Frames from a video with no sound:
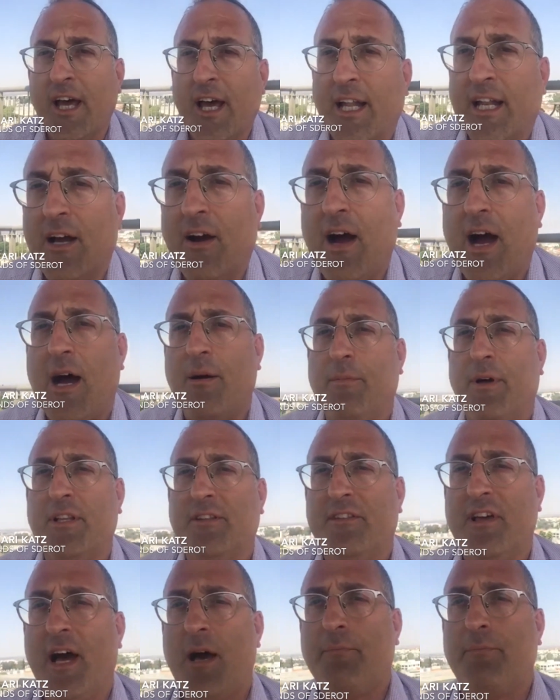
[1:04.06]
Now, I'm on
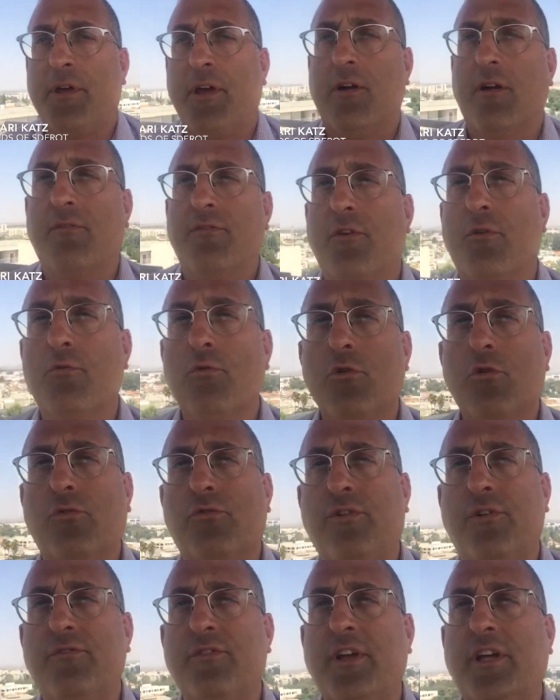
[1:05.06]
top here of the
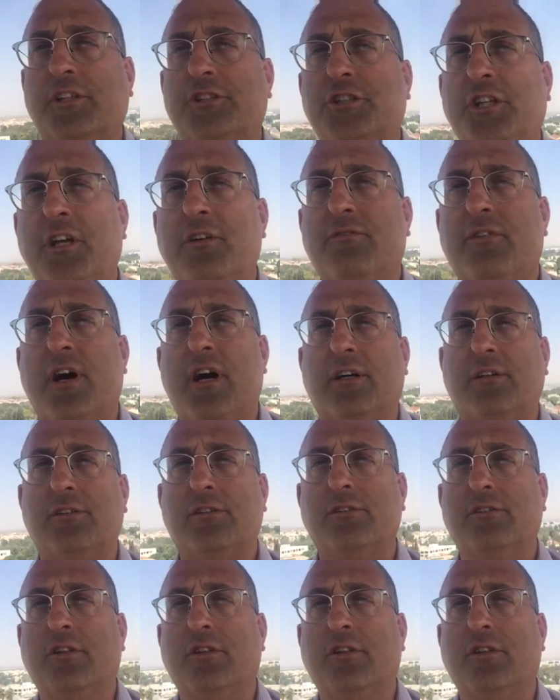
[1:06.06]
roof of the yeshiva,